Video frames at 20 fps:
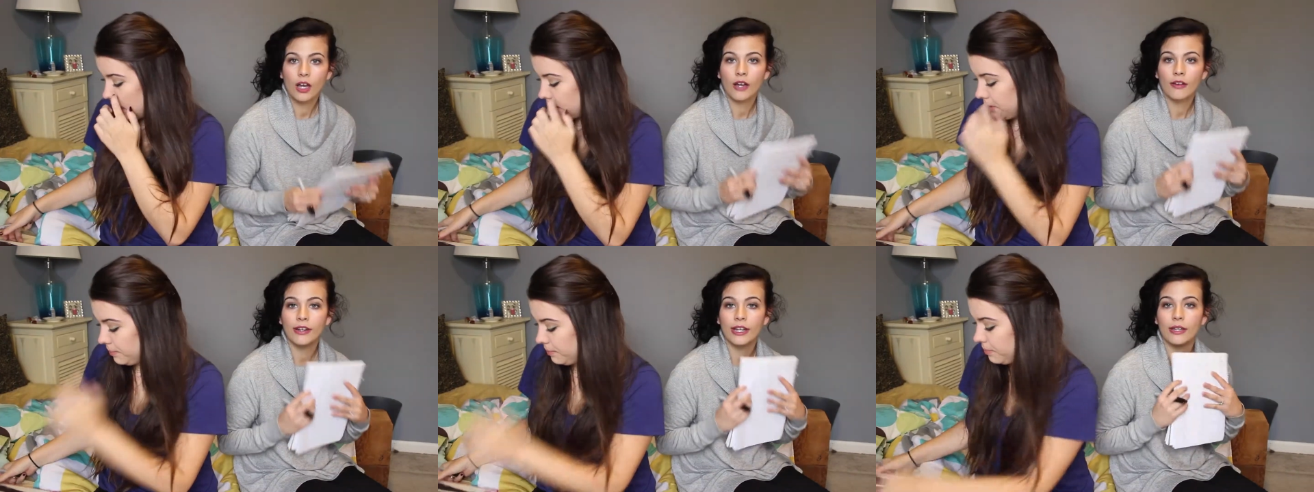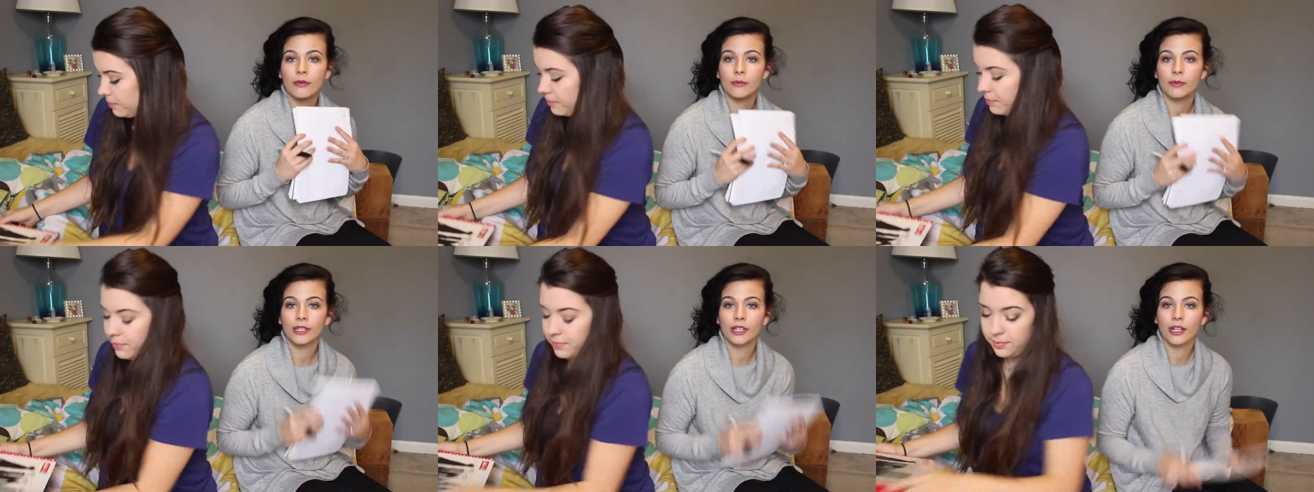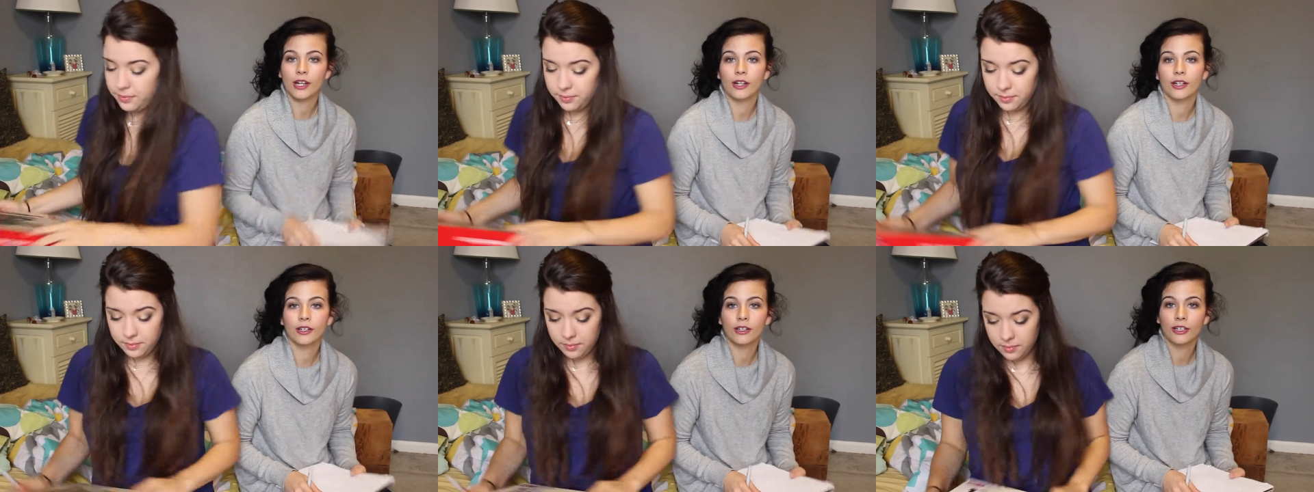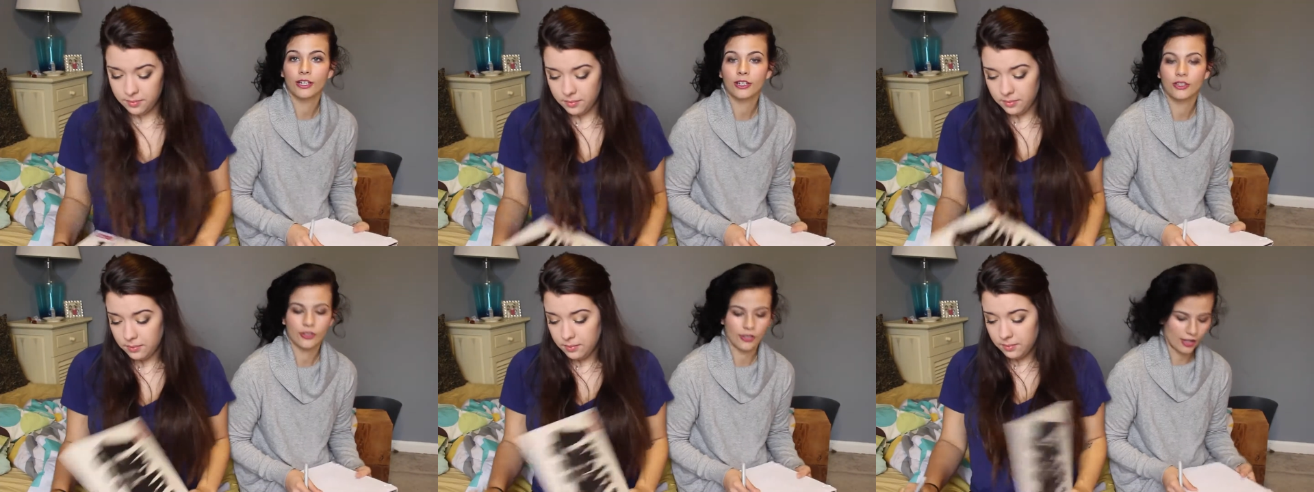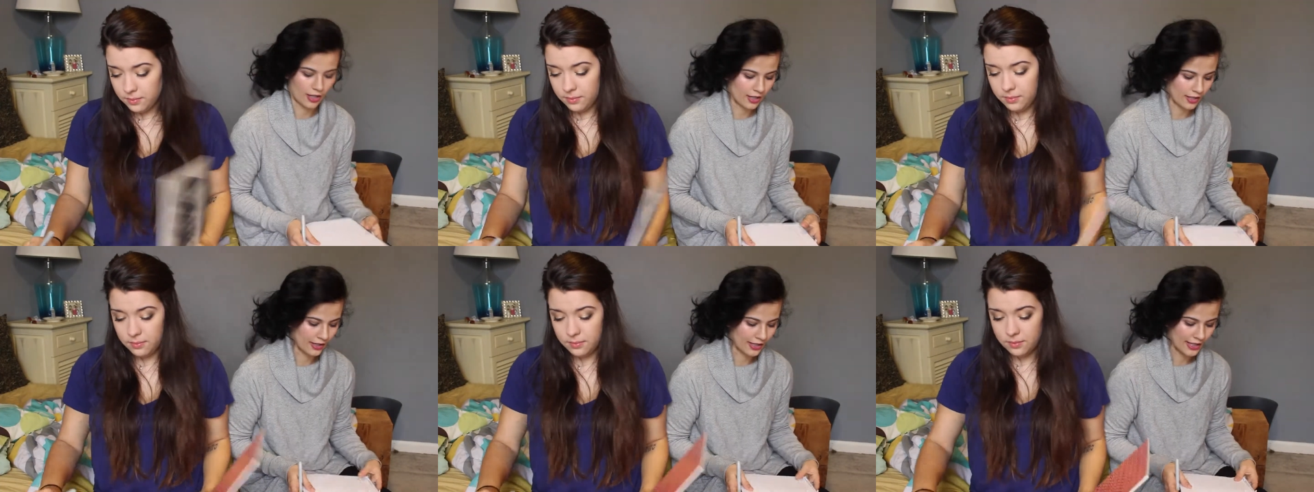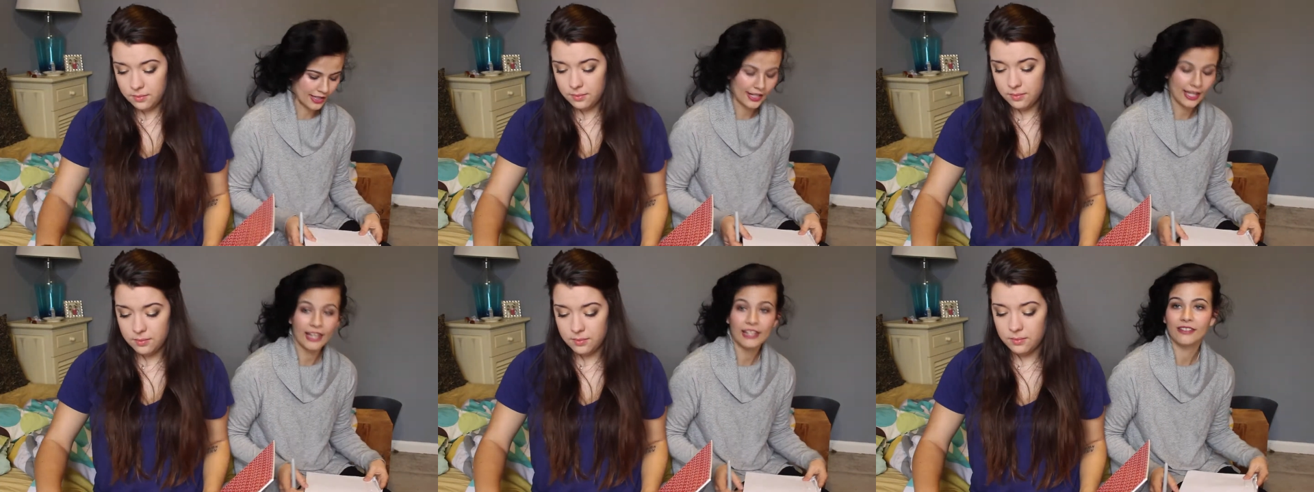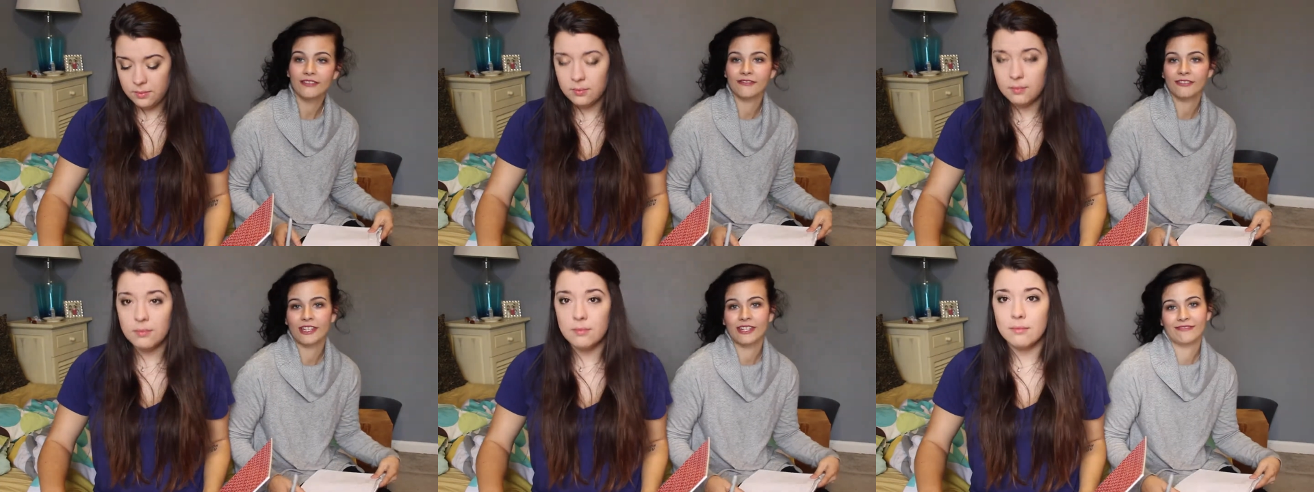Speaker 1: Alright, we are going to draw an
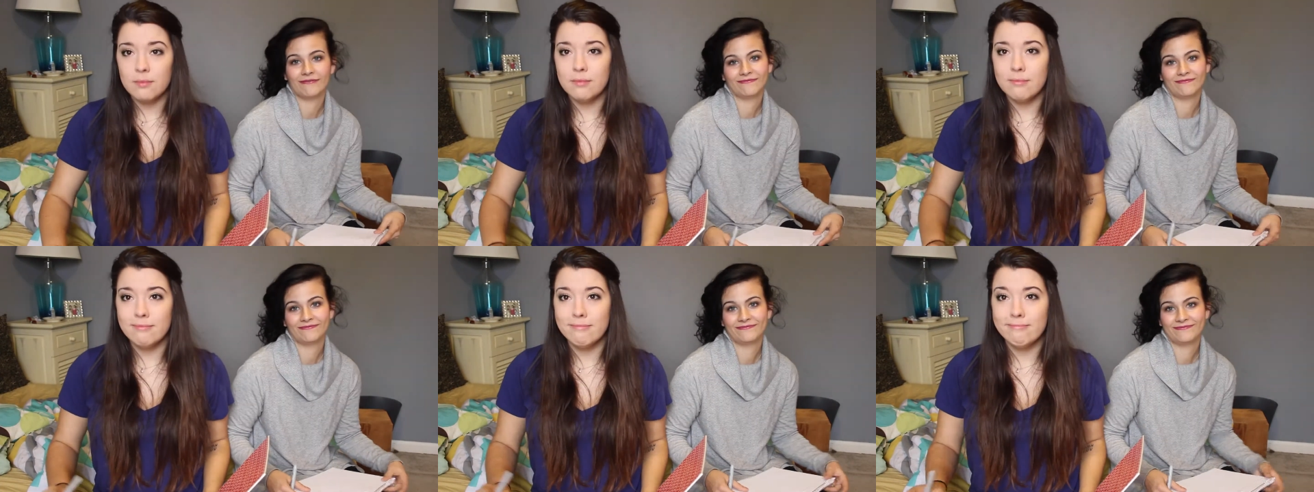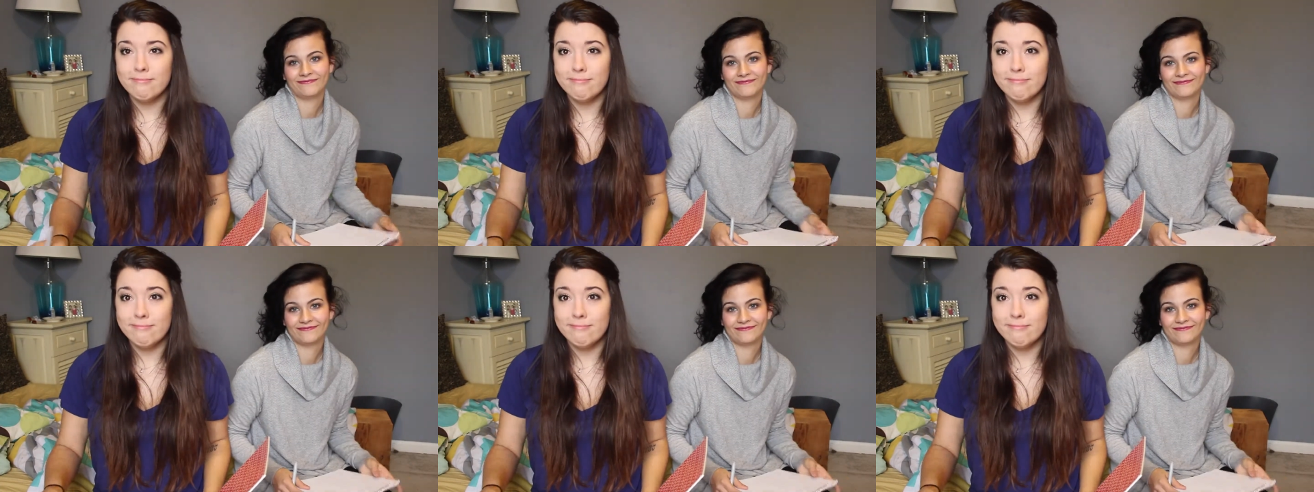elephant.